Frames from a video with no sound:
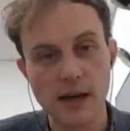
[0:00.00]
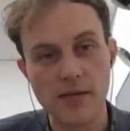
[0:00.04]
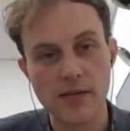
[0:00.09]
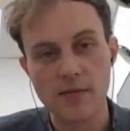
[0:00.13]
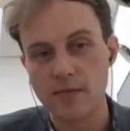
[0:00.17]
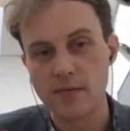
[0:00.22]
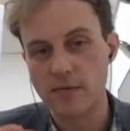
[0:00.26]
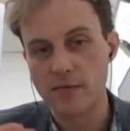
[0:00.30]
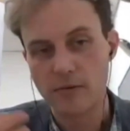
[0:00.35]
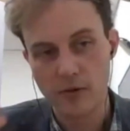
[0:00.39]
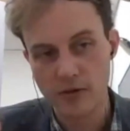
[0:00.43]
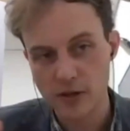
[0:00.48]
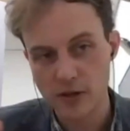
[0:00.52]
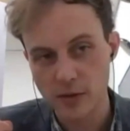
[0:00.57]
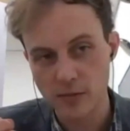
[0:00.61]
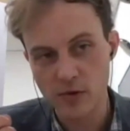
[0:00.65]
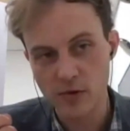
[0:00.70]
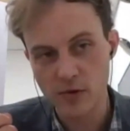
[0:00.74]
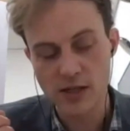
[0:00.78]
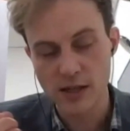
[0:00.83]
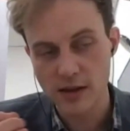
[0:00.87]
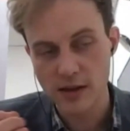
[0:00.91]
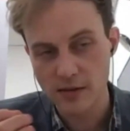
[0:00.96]
And for some
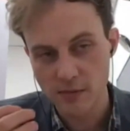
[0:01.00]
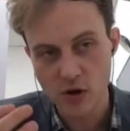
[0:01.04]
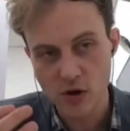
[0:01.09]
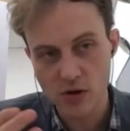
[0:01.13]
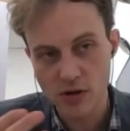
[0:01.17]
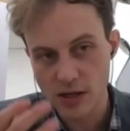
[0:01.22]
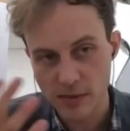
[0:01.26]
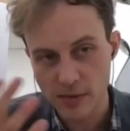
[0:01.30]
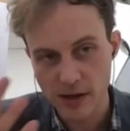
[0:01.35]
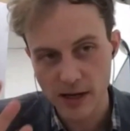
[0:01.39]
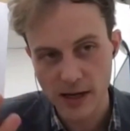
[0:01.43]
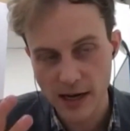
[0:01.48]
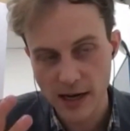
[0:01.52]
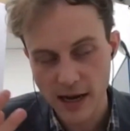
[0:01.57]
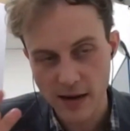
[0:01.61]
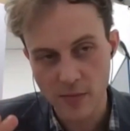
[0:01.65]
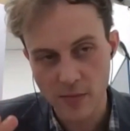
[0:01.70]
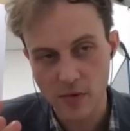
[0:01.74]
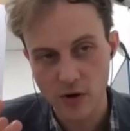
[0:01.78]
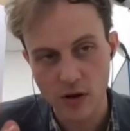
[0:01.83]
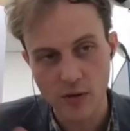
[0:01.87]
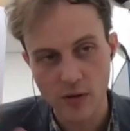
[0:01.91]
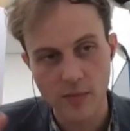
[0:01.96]
reason, they've mostly been in
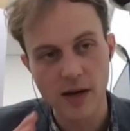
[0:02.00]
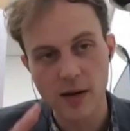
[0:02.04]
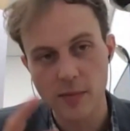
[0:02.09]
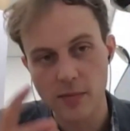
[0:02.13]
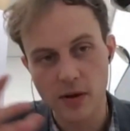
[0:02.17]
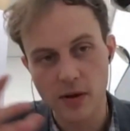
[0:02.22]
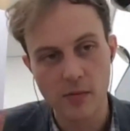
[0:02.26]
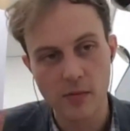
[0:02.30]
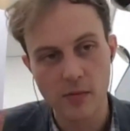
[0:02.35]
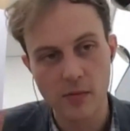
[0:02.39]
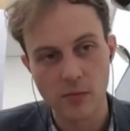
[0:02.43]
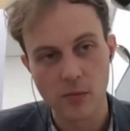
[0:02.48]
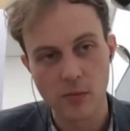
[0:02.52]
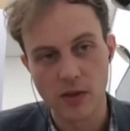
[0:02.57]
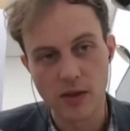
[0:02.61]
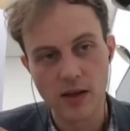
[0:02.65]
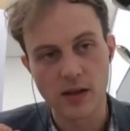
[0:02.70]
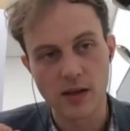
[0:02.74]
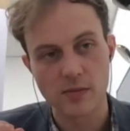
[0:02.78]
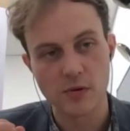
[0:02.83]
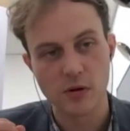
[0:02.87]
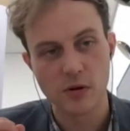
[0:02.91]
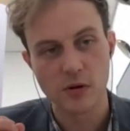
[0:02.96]
Edinburgh at the minute, but we
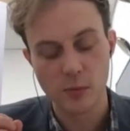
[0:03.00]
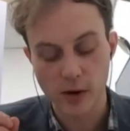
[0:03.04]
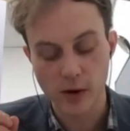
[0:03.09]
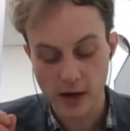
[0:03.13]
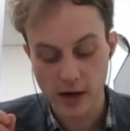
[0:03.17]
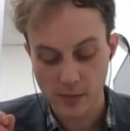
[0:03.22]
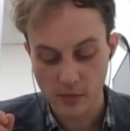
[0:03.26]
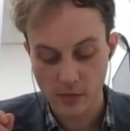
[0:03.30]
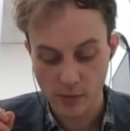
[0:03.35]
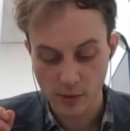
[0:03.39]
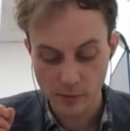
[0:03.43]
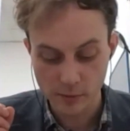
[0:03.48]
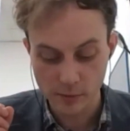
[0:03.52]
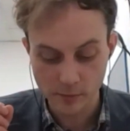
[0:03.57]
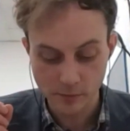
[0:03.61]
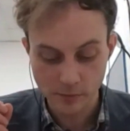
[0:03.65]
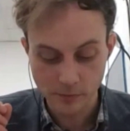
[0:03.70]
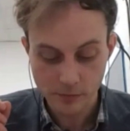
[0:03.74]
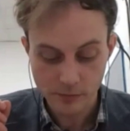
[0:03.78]
think it's probably a wider problem.